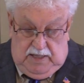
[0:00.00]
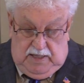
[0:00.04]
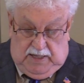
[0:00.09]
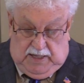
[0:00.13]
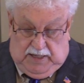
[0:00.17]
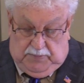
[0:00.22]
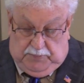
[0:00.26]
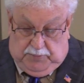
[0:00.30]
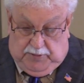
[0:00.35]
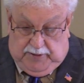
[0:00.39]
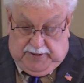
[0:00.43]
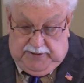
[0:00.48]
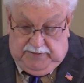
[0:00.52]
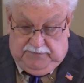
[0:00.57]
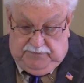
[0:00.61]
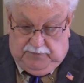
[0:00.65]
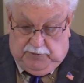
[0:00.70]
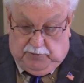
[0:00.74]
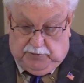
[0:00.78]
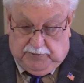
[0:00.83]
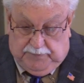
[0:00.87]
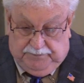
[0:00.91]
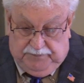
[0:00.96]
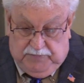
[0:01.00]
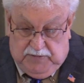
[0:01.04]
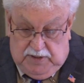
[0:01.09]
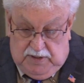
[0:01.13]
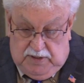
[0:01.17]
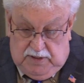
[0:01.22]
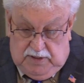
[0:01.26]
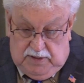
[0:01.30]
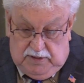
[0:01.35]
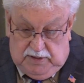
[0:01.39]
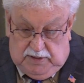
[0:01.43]
I pray for them.
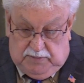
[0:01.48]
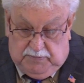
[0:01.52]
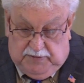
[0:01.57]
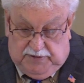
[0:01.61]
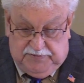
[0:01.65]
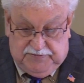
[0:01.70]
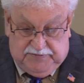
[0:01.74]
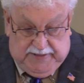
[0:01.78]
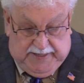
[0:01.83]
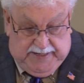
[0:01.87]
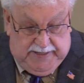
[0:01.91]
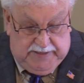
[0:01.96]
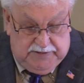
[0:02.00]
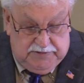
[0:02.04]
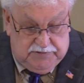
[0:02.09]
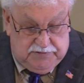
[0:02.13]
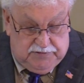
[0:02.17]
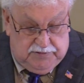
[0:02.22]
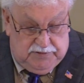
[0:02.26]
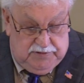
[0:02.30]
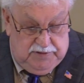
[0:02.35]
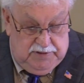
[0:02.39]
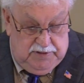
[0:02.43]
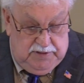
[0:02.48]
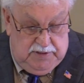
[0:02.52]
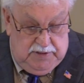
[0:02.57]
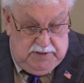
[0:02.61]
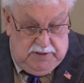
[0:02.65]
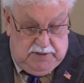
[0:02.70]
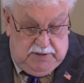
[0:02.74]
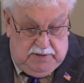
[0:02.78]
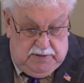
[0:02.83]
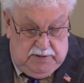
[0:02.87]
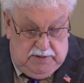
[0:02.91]
You must answer
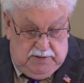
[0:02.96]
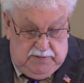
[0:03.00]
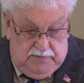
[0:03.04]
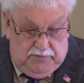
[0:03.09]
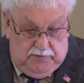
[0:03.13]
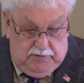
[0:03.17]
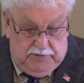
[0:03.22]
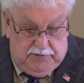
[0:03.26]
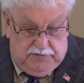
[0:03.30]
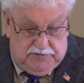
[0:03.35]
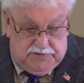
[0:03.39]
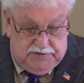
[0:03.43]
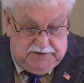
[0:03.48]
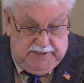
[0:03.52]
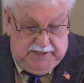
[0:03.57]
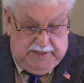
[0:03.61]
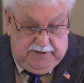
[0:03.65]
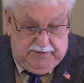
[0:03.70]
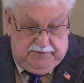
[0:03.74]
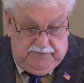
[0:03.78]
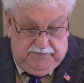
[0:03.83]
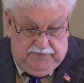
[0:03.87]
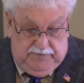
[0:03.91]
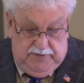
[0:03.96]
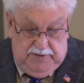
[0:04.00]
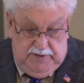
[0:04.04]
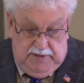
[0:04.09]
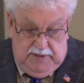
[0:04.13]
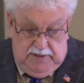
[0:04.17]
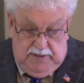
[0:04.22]
for yourself.